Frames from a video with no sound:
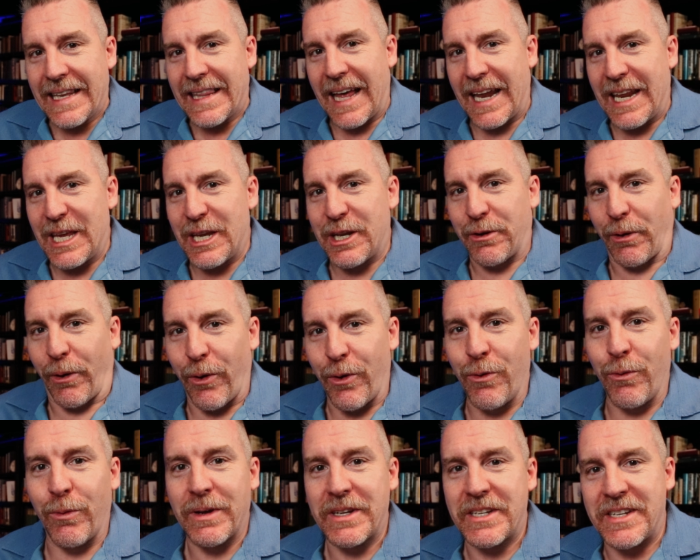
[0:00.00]
that he
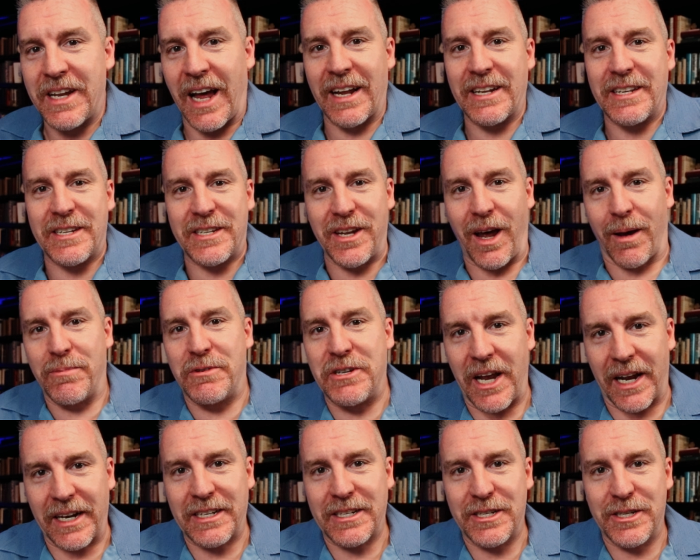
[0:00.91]
grew was not
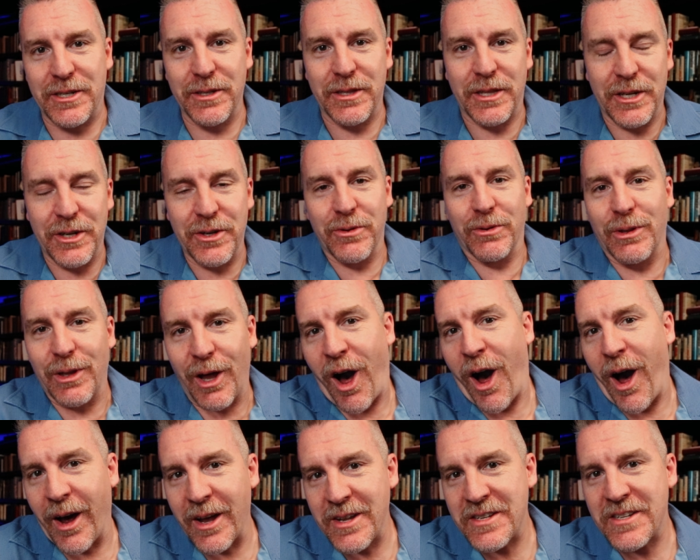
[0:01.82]
subject to the new
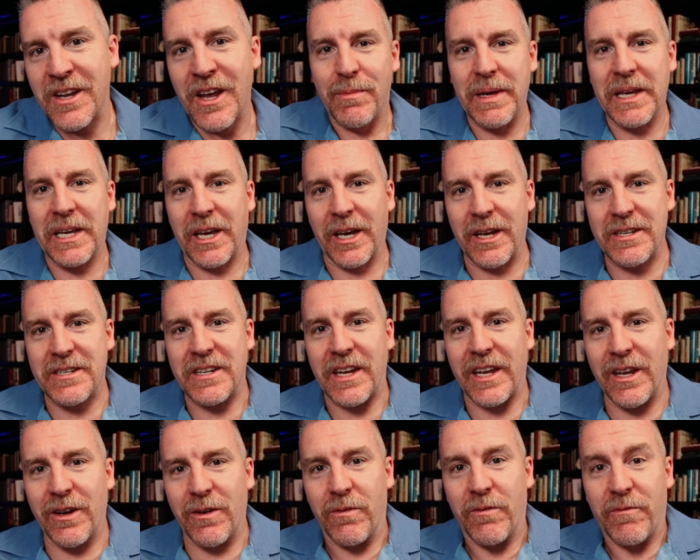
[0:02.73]
laws because
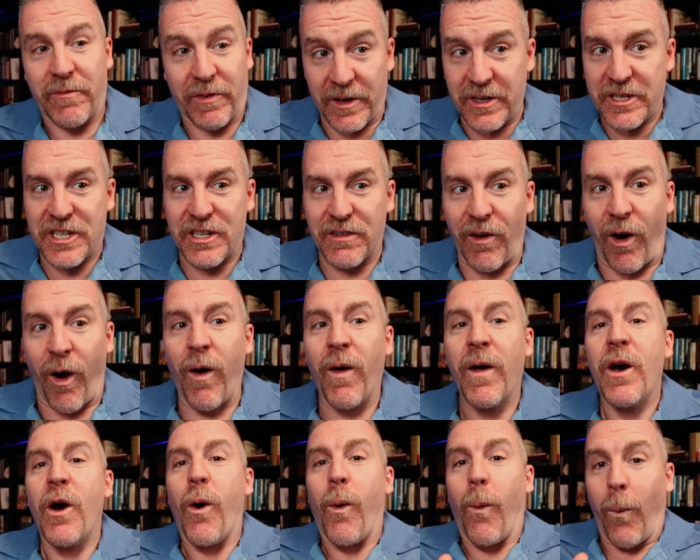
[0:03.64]
it, first of all,